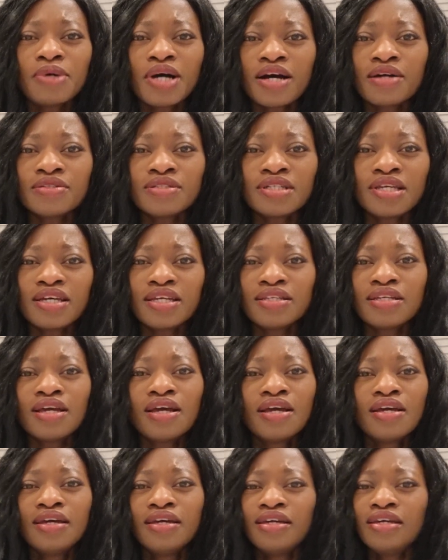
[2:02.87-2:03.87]
about it,
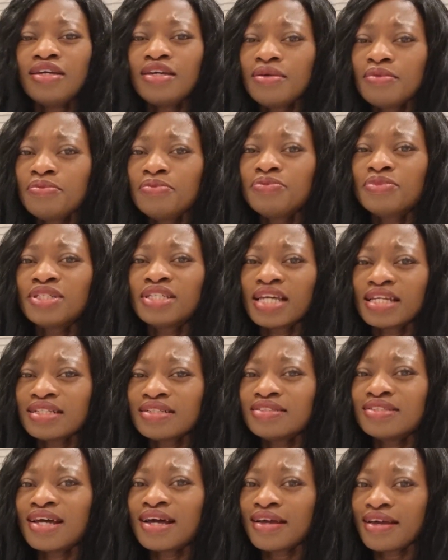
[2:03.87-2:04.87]
him
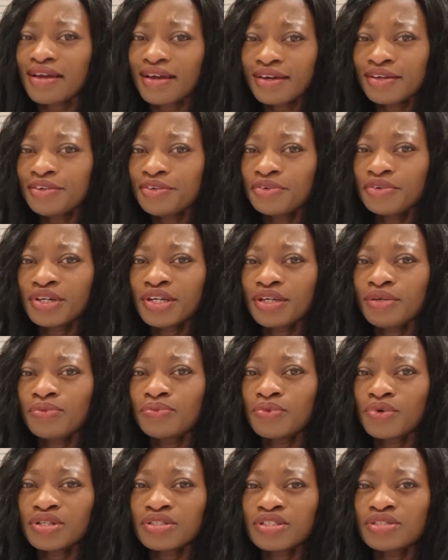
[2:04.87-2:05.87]
getting that angry
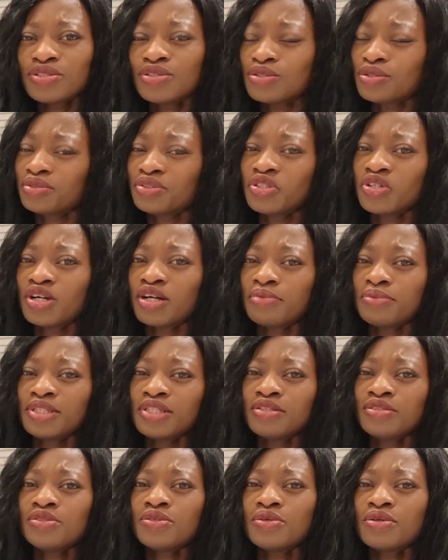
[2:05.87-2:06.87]
wasn't so charming
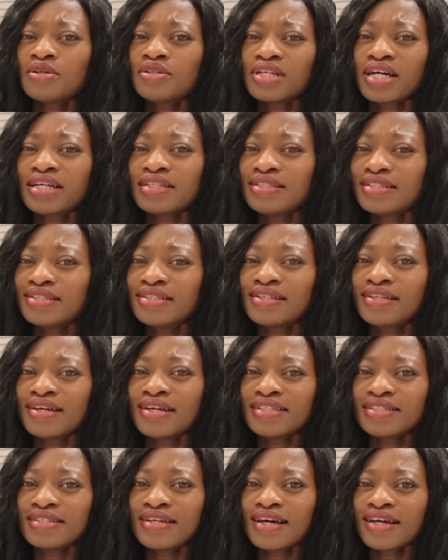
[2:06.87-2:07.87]
at all. I didn't
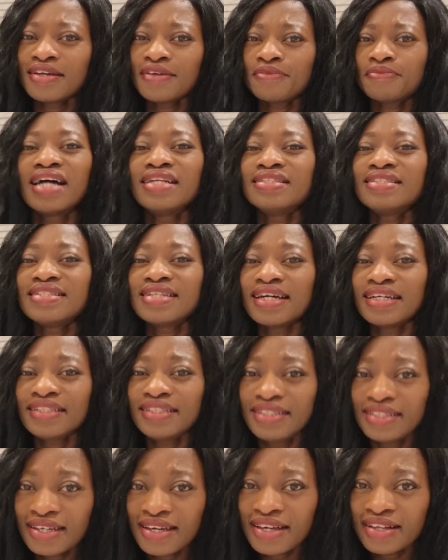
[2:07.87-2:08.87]
like that. And
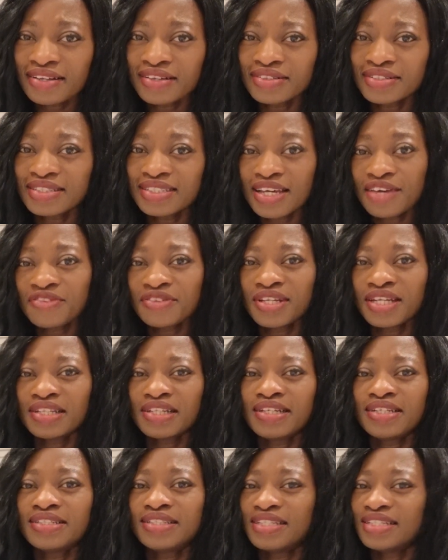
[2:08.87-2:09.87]
Tanyel
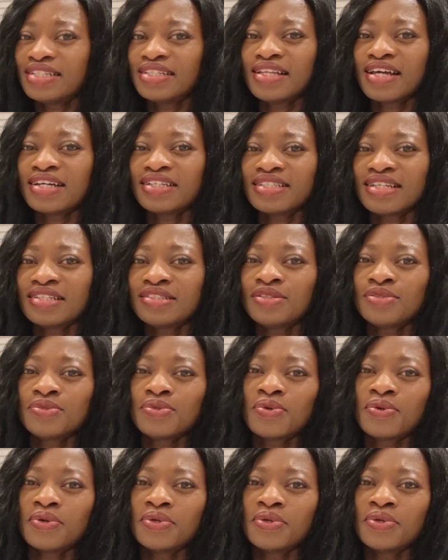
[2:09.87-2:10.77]
definitely didn't like that at